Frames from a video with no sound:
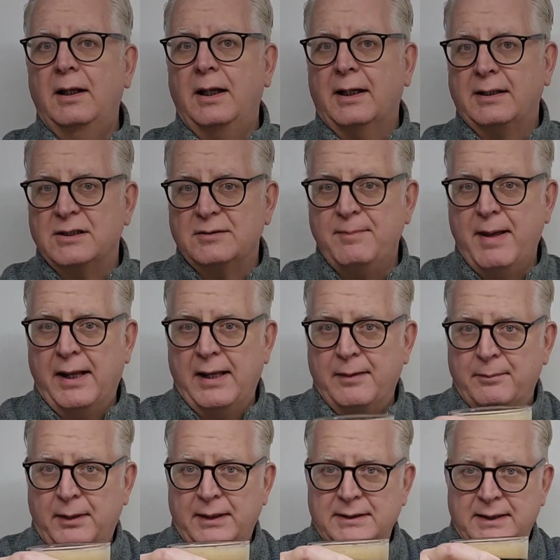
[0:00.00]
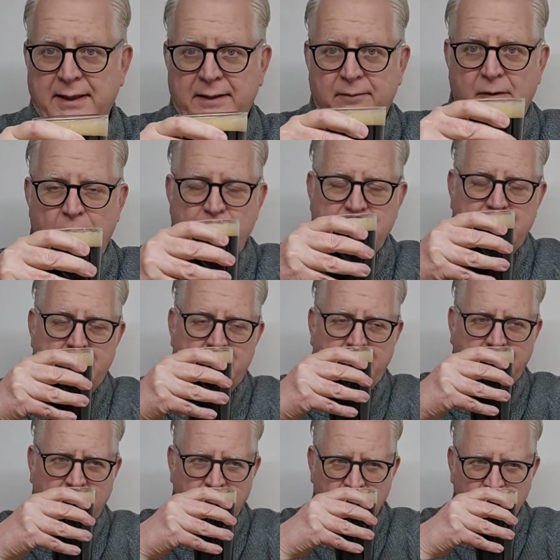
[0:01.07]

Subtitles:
I can smell it, but let's get the aromas anyway.